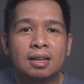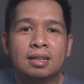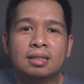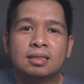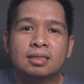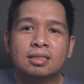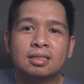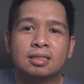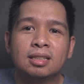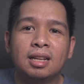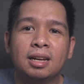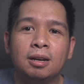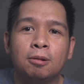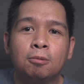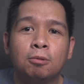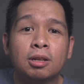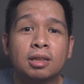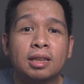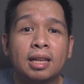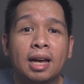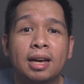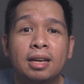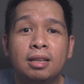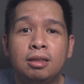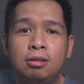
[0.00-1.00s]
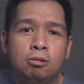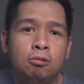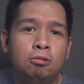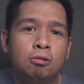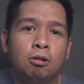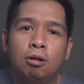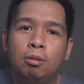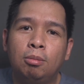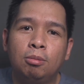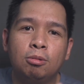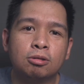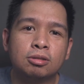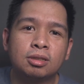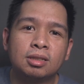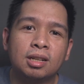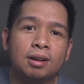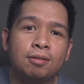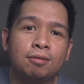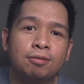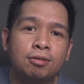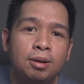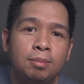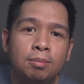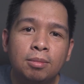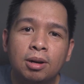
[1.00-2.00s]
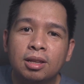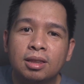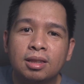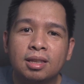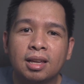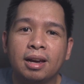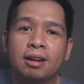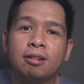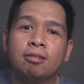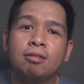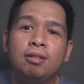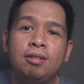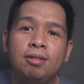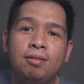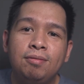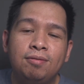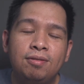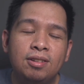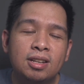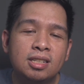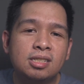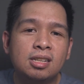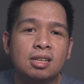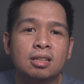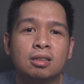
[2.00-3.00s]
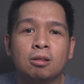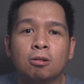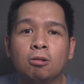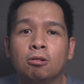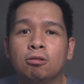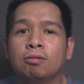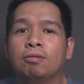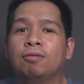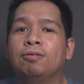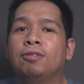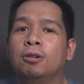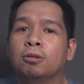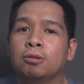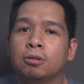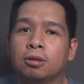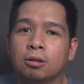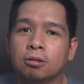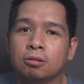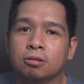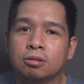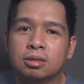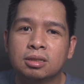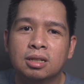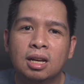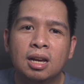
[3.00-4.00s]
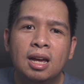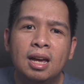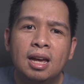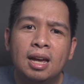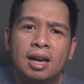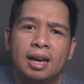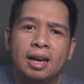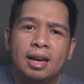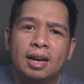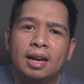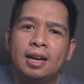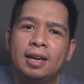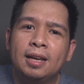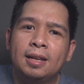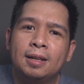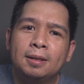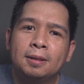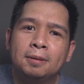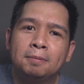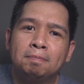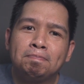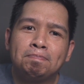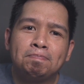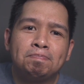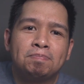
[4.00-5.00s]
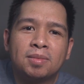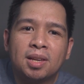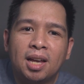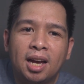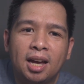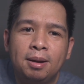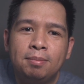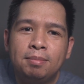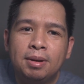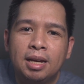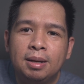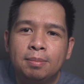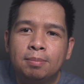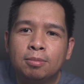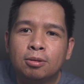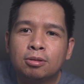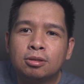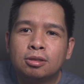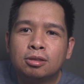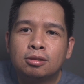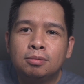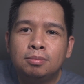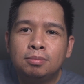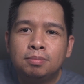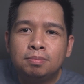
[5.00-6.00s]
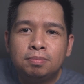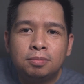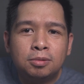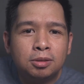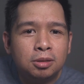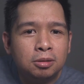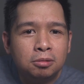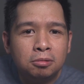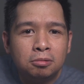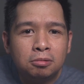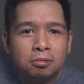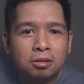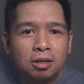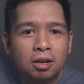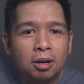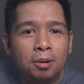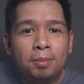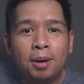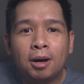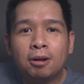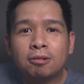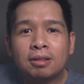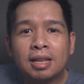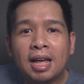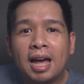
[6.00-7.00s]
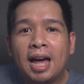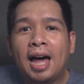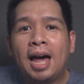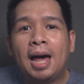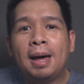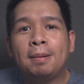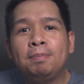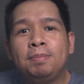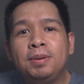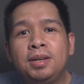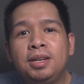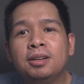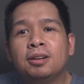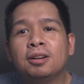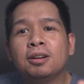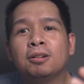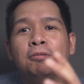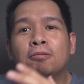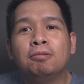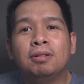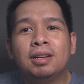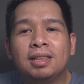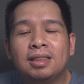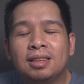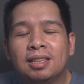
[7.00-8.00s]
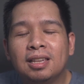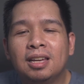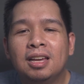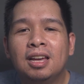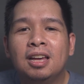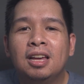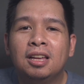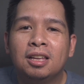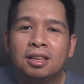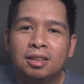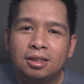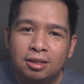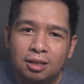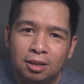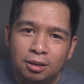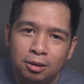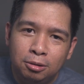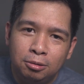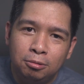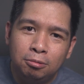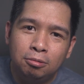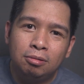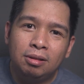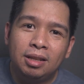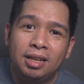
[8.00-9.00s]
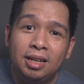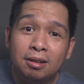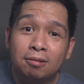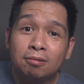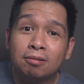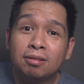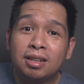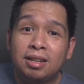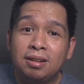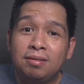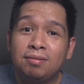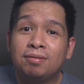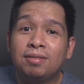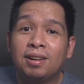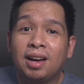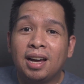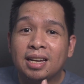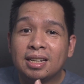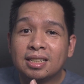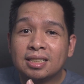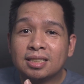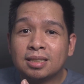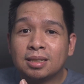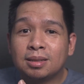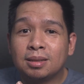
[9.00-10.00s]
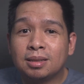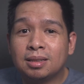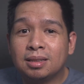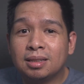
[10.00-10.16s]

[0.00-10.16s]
Just like what I do almost every month, I revisit old photos and I'm able to come out happier with the newly revised